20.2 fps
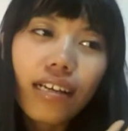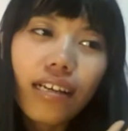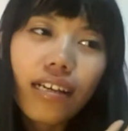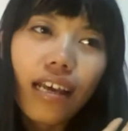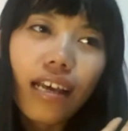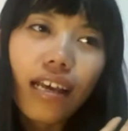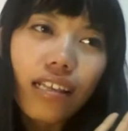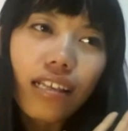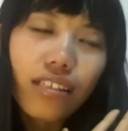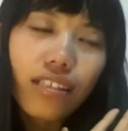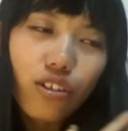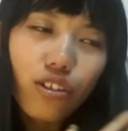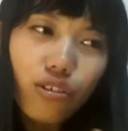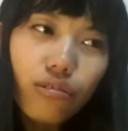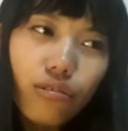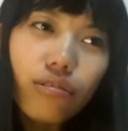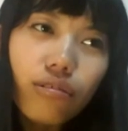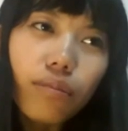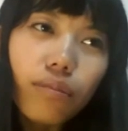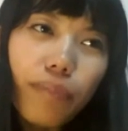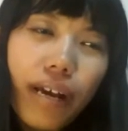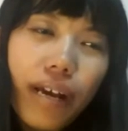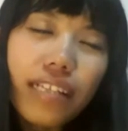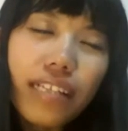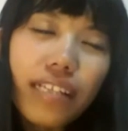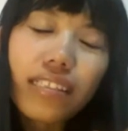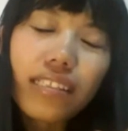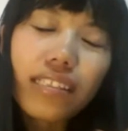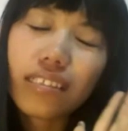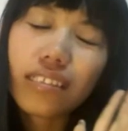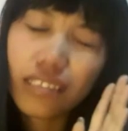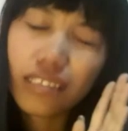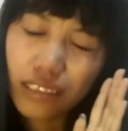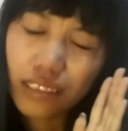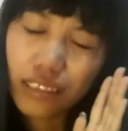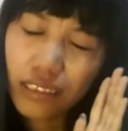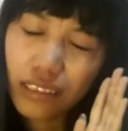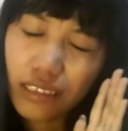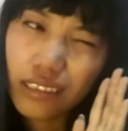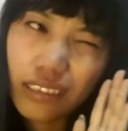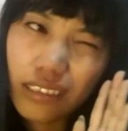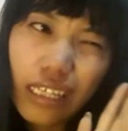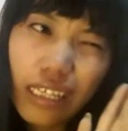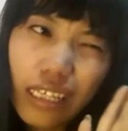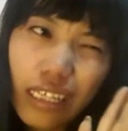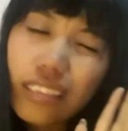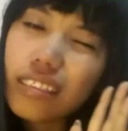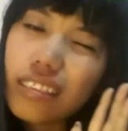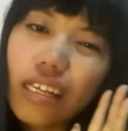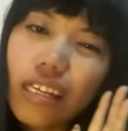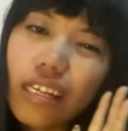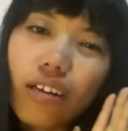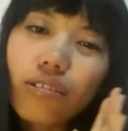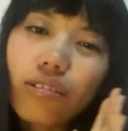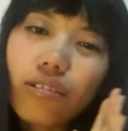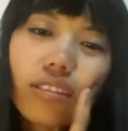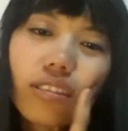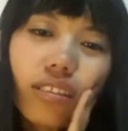It's good, but just not